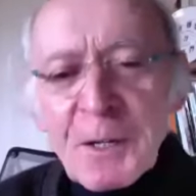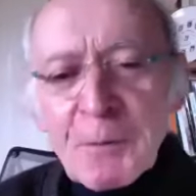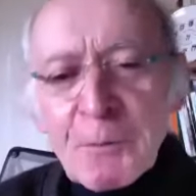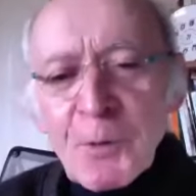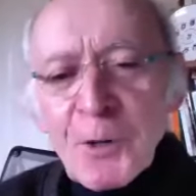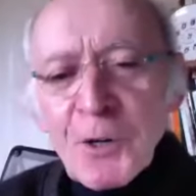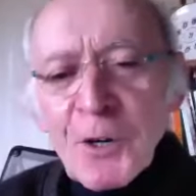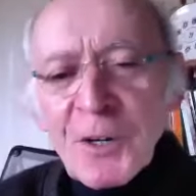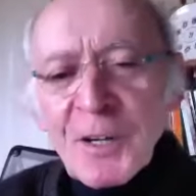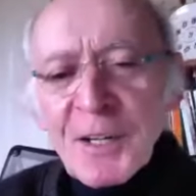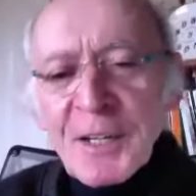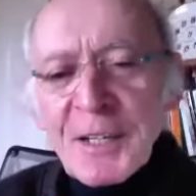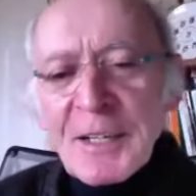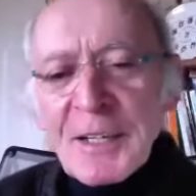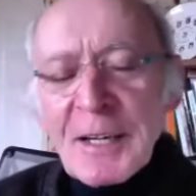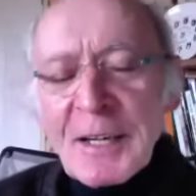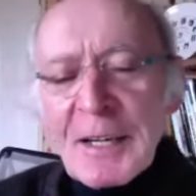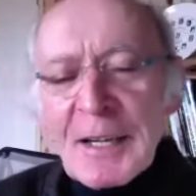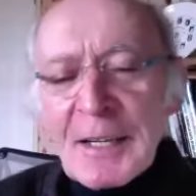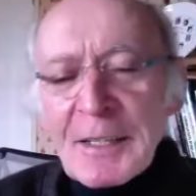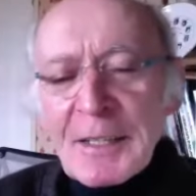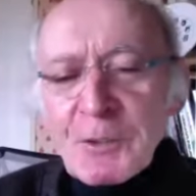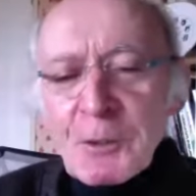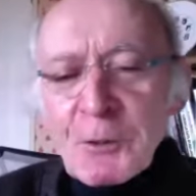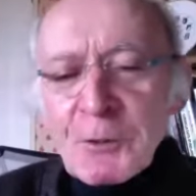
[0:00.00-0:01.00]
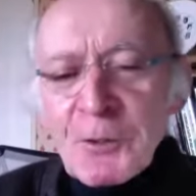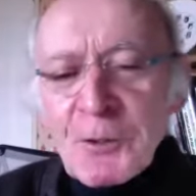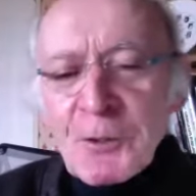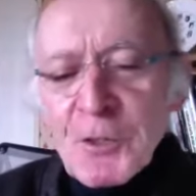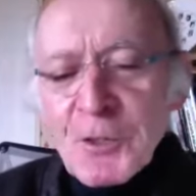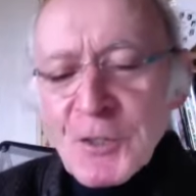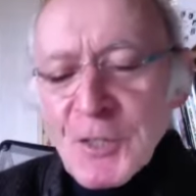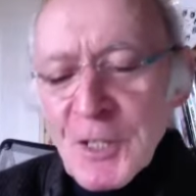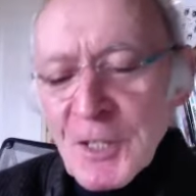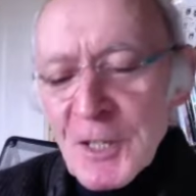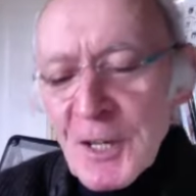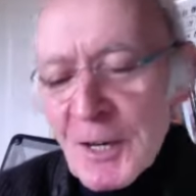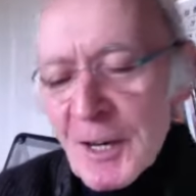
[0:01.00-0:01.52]
morning. I don't
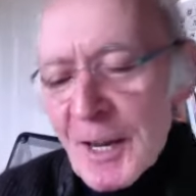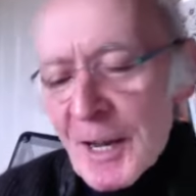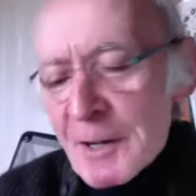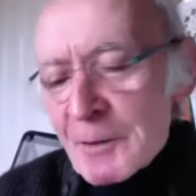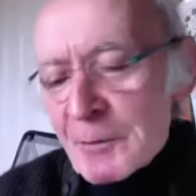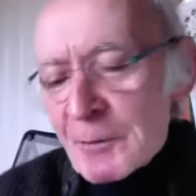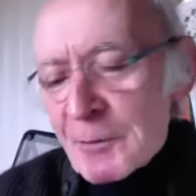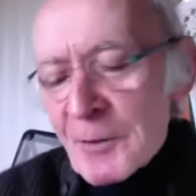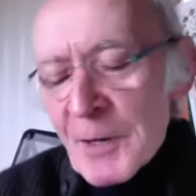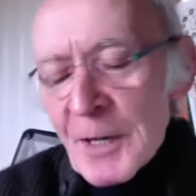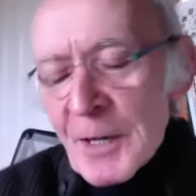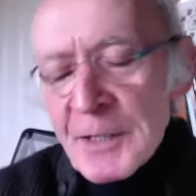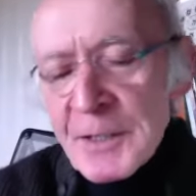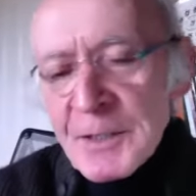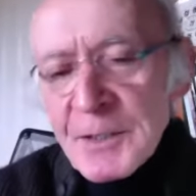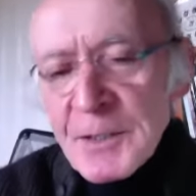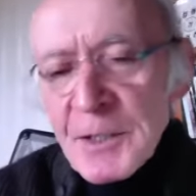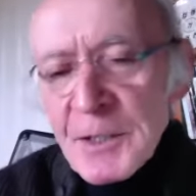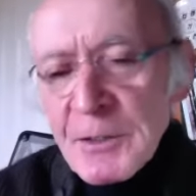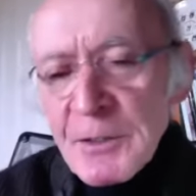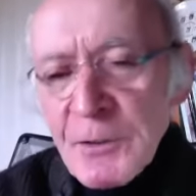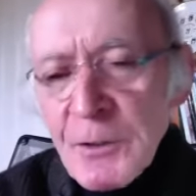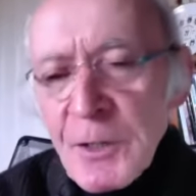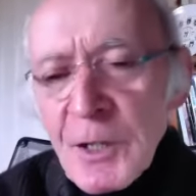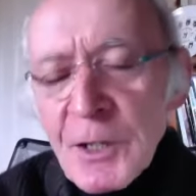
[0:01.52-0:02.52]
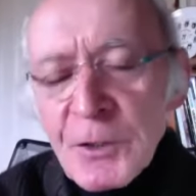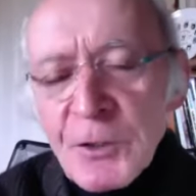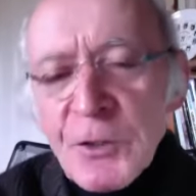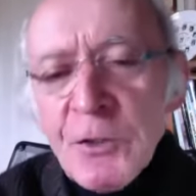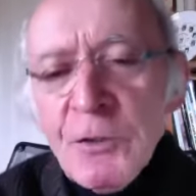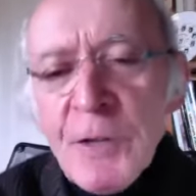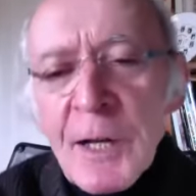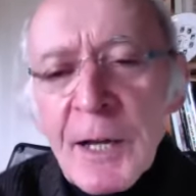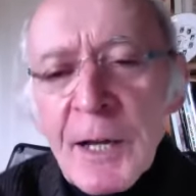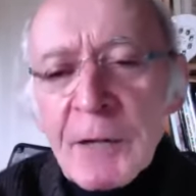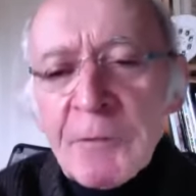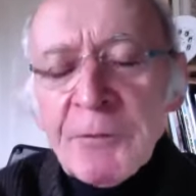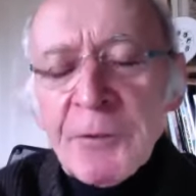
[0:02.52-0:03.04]
usually like Fridays. No, I do
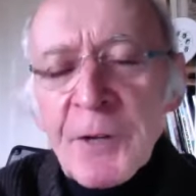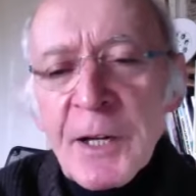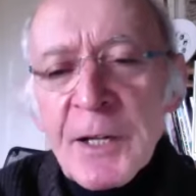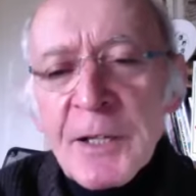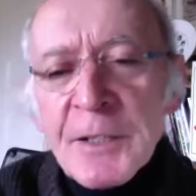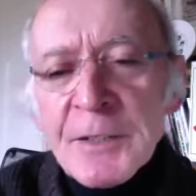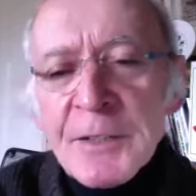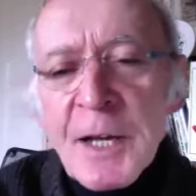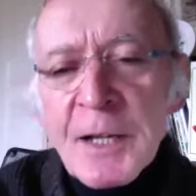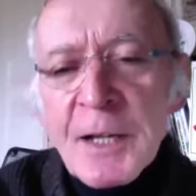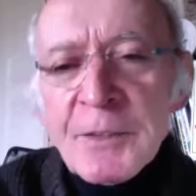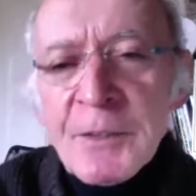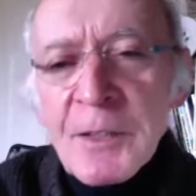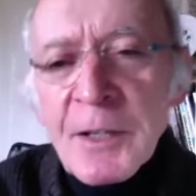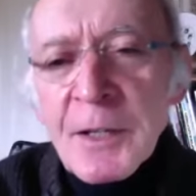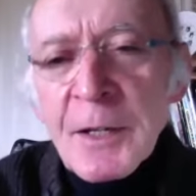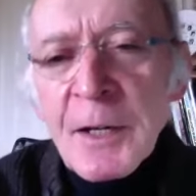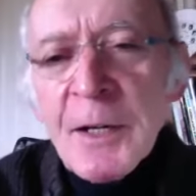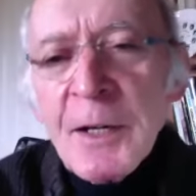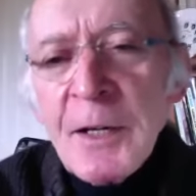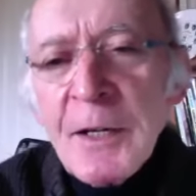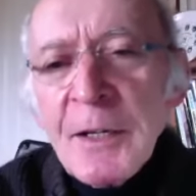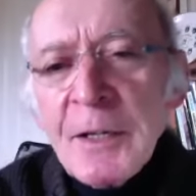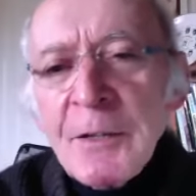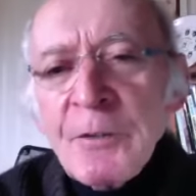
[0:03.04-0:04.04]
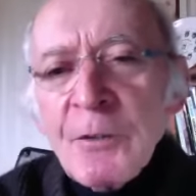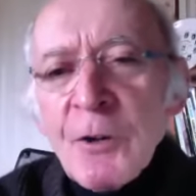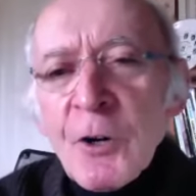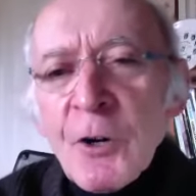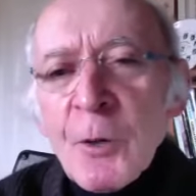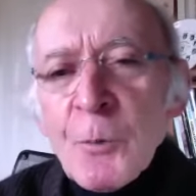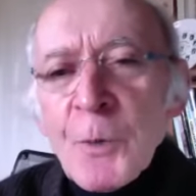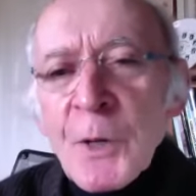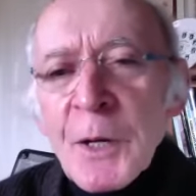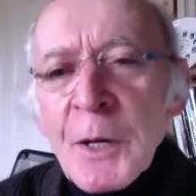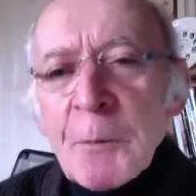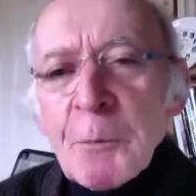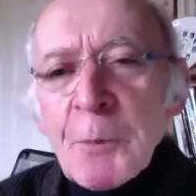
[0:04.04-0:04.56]
like Fridays actually,
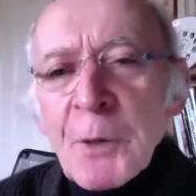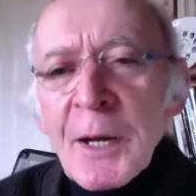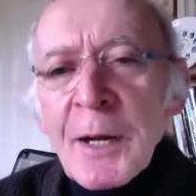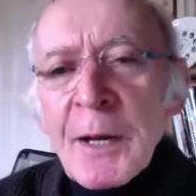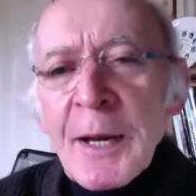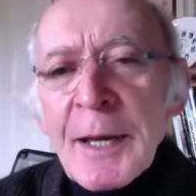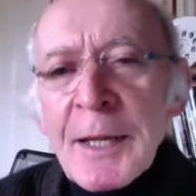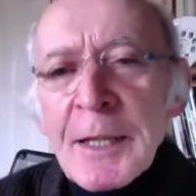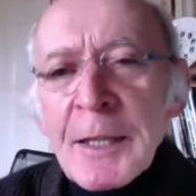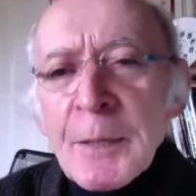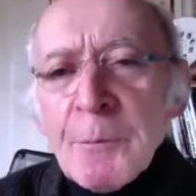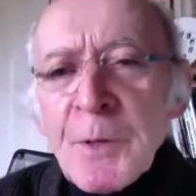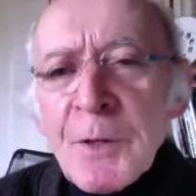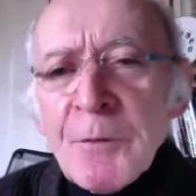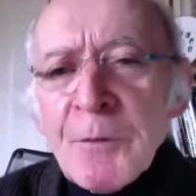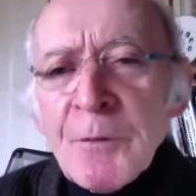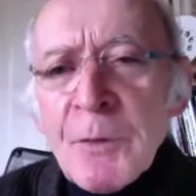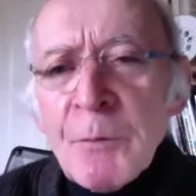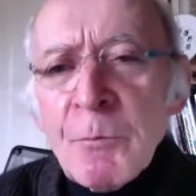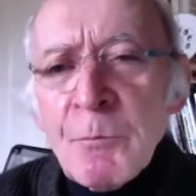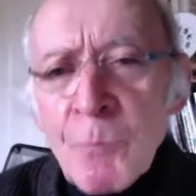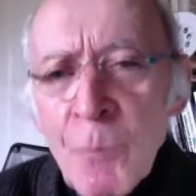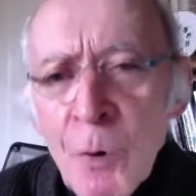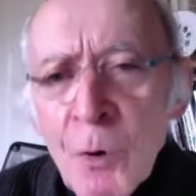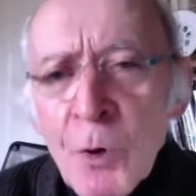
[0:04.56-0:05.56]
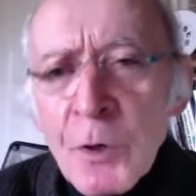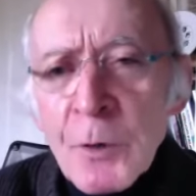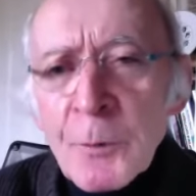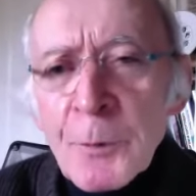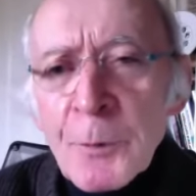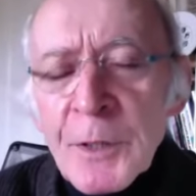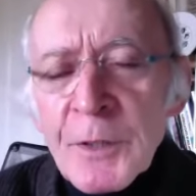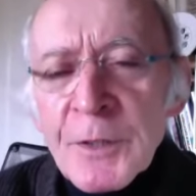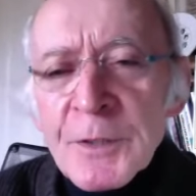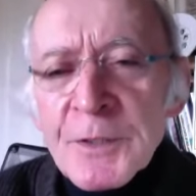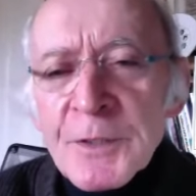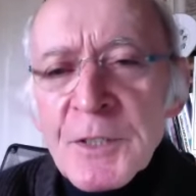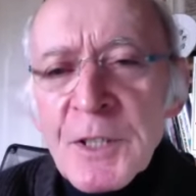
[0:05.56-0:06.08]
normally, but I like them even more
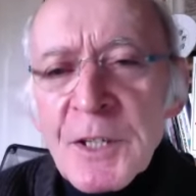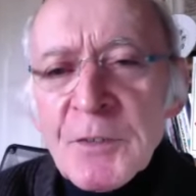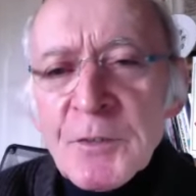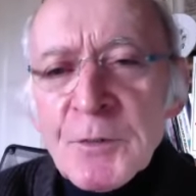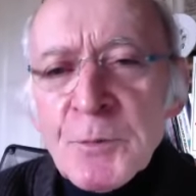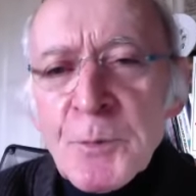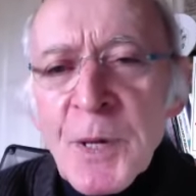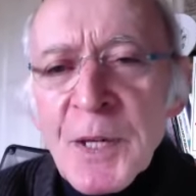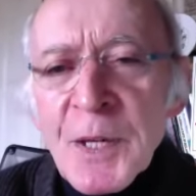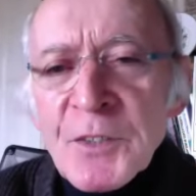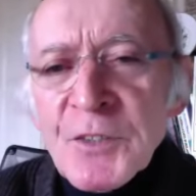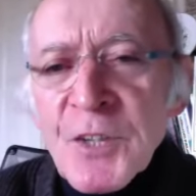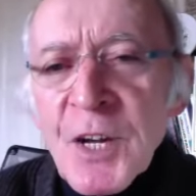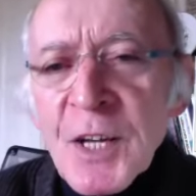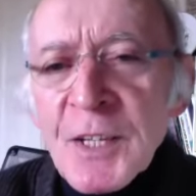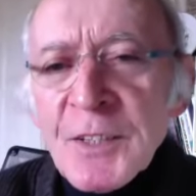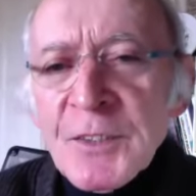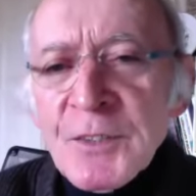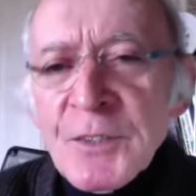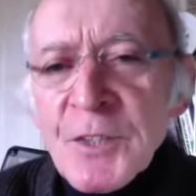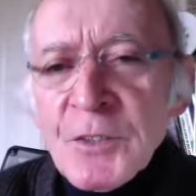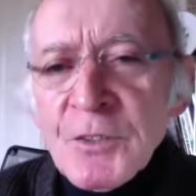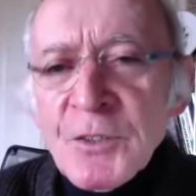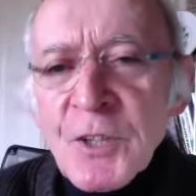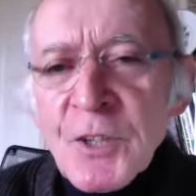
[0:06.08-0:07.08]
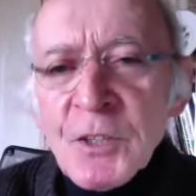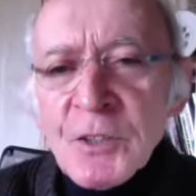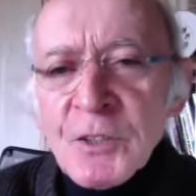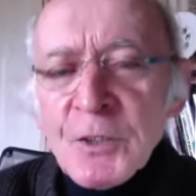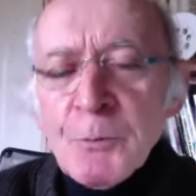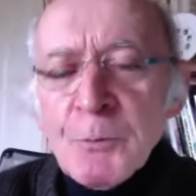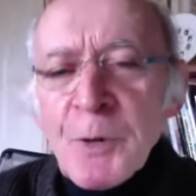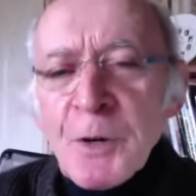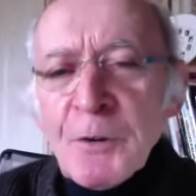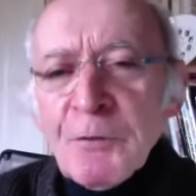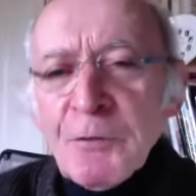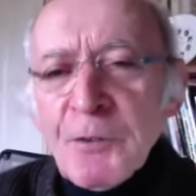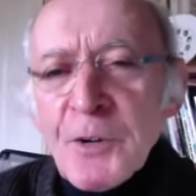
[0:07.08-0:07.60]
because it gives me a chance to talk to
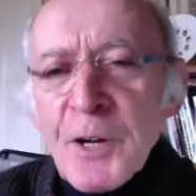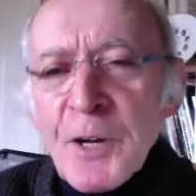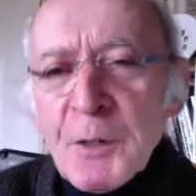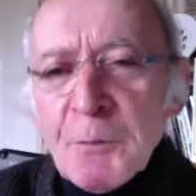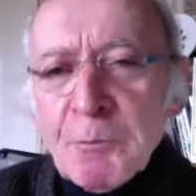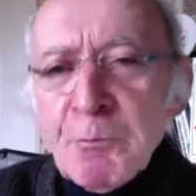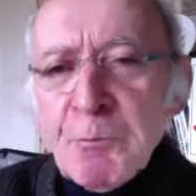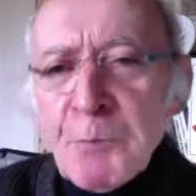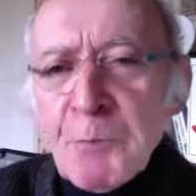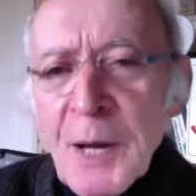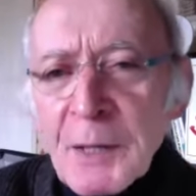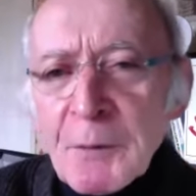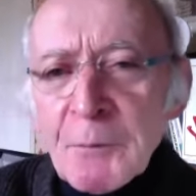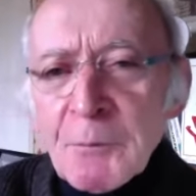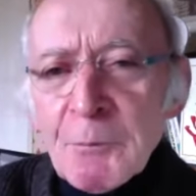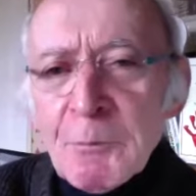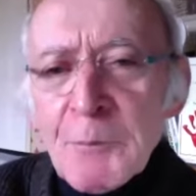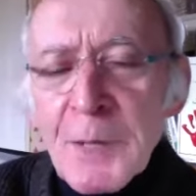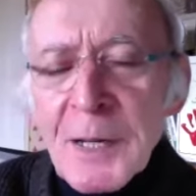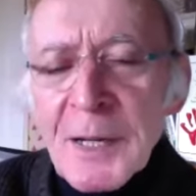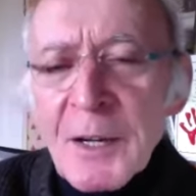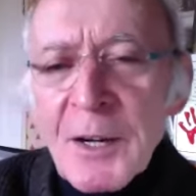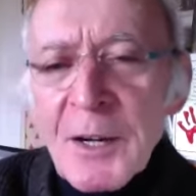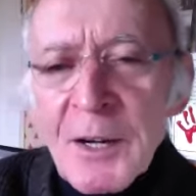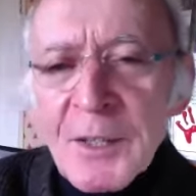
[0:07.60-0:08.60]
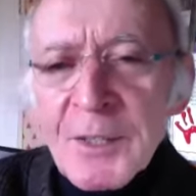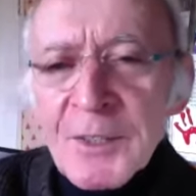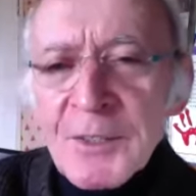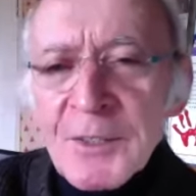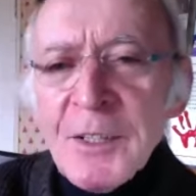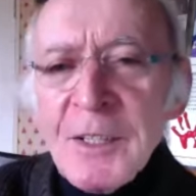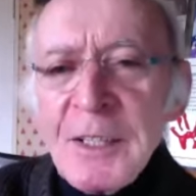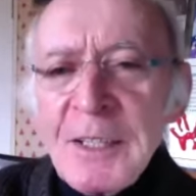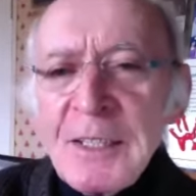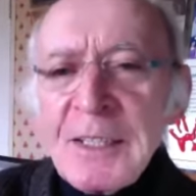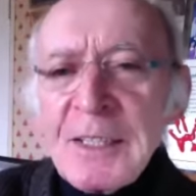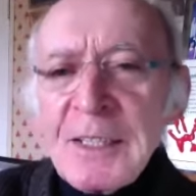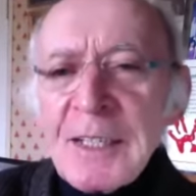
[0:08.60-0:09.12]
my friend Pat McArt
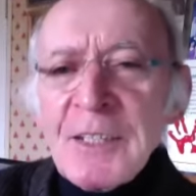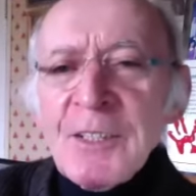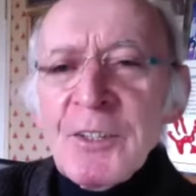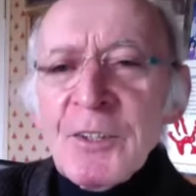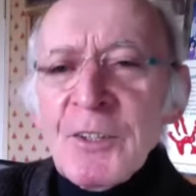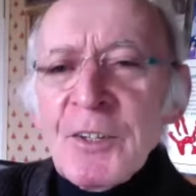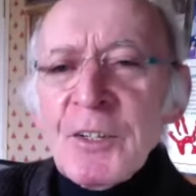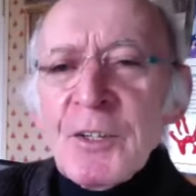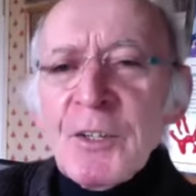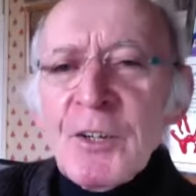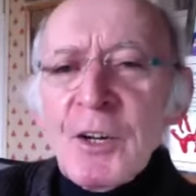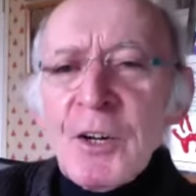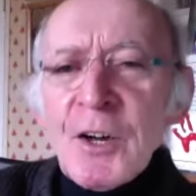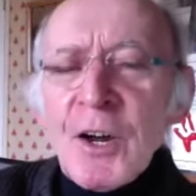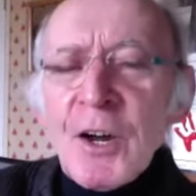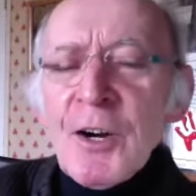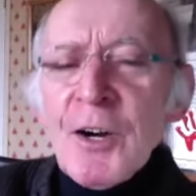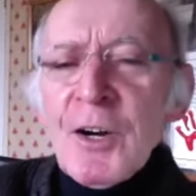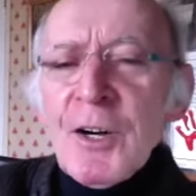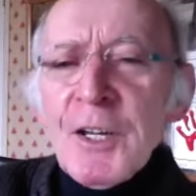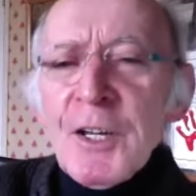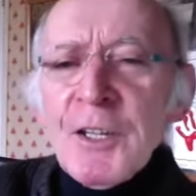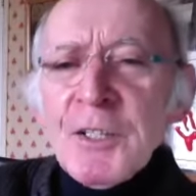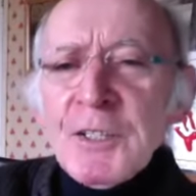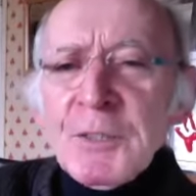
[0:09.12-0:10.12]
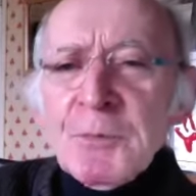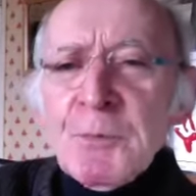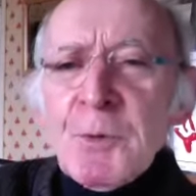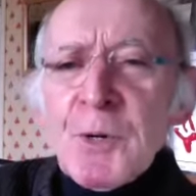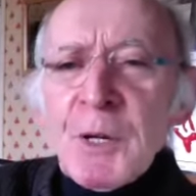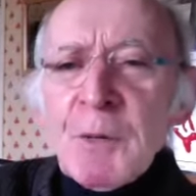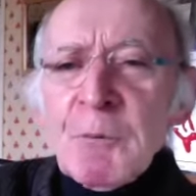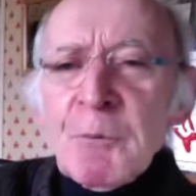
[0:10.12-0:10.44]
in Donegal. How are you this morning?